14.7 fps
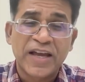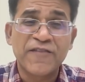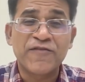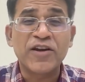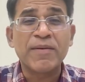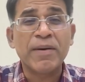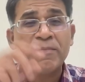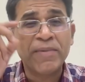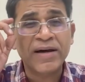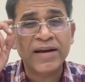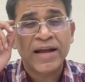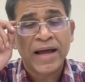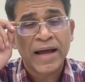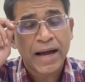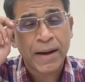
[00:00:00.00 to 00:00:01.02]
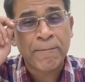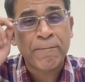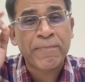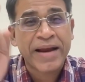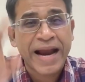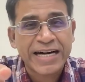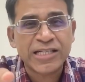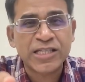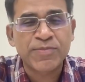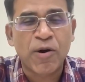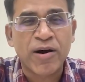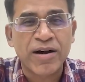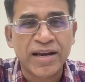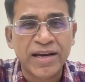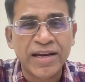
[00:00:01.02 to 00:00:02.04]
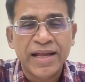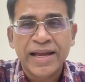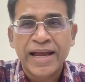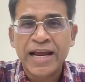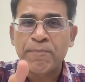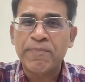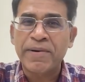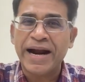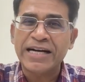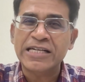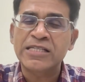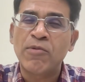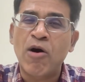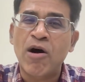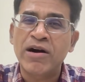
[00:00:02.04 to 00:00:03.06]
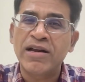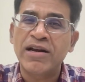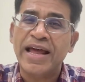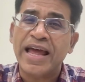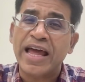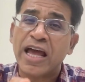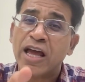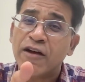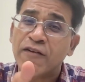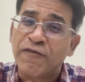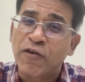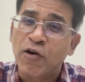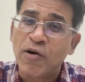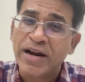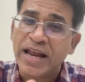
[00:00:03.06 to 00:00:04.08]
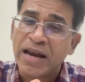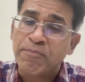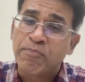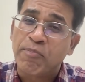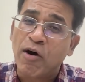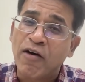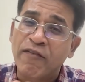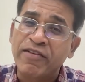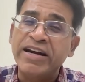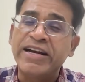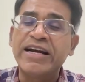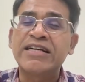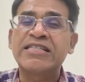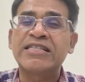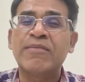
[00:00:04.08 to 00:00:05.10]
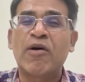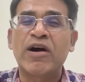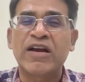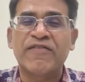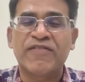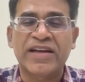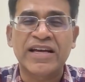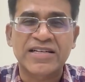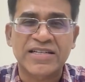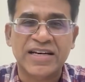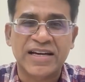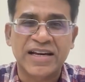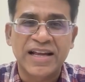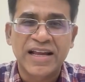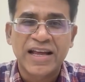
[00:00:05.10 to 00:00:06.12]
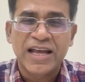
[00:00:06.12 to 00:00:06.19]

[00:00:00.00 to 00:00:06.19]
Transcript: If you remember uh, Pratt's model, in Pratt's model, Hayford and Bowie did some modification.